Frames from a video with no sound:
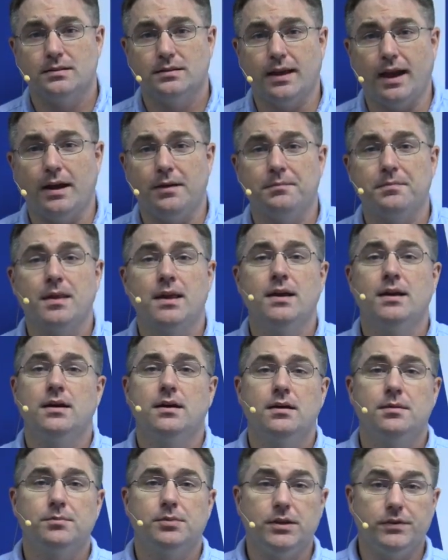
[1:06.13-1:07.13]
Now,
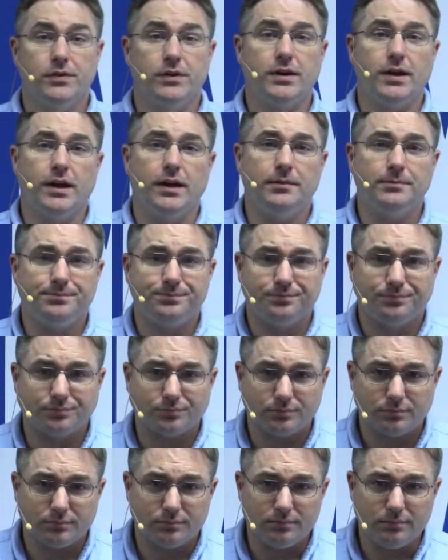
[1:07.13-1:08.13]
believe it or not,
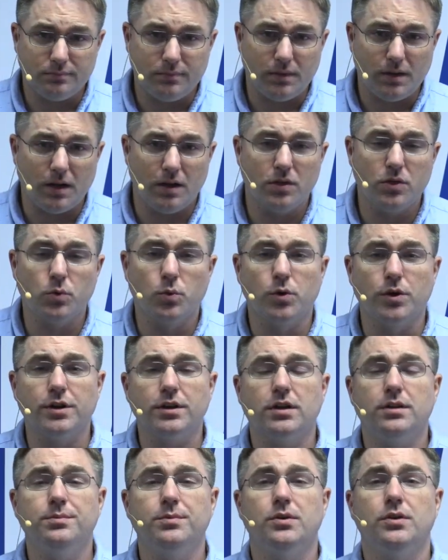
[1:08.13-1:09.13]
the
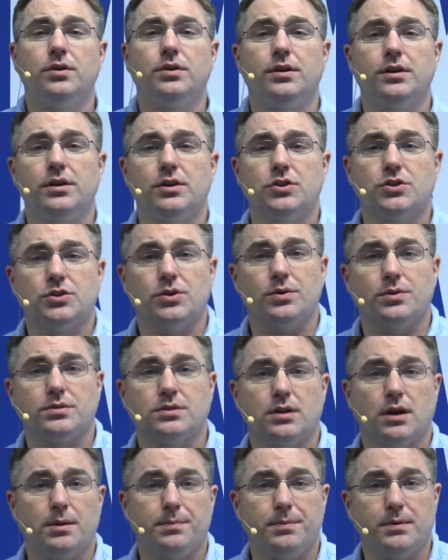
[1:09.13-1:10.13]
word community
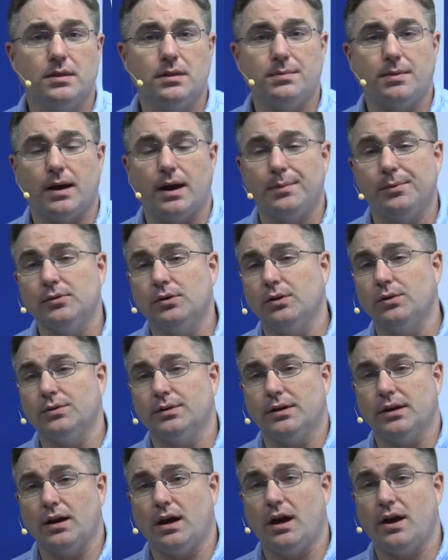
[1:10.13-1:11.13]
shows up in the Bible
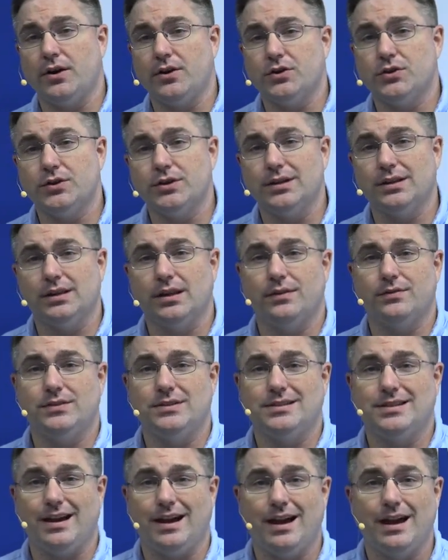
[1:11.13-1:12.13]
only
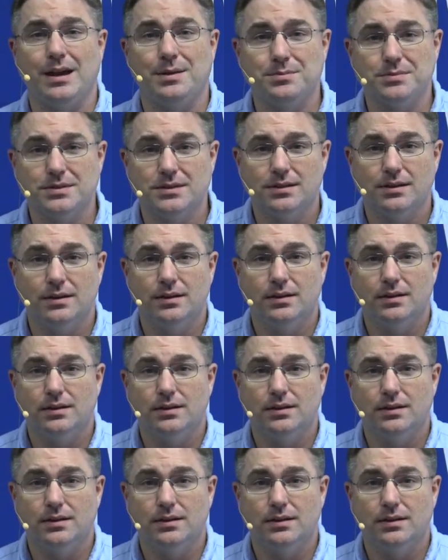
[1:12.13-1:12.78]
111 times,